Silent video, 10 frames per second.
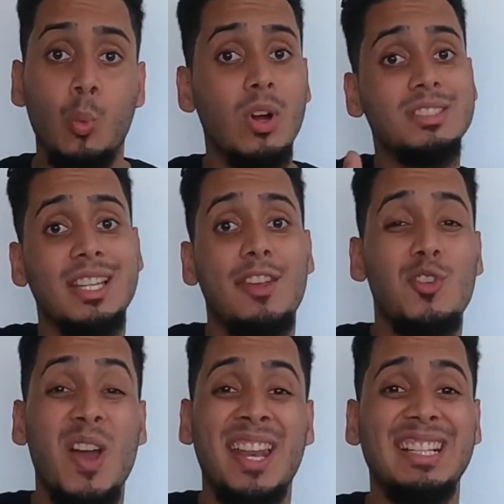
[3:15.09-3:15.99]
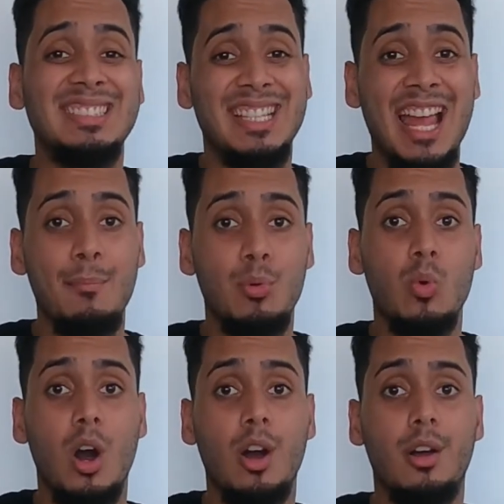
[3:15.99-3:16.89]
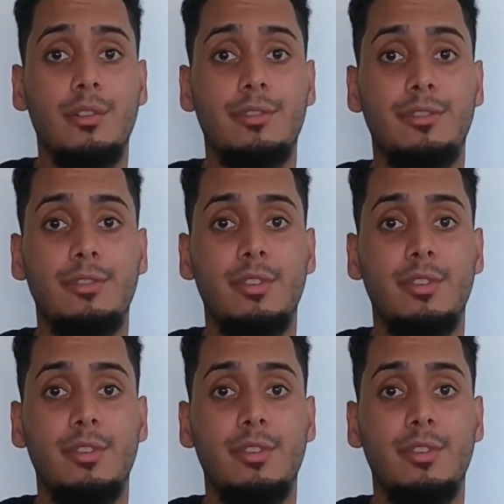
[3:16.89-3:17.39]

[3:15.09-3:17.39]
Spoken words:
once I give you an example of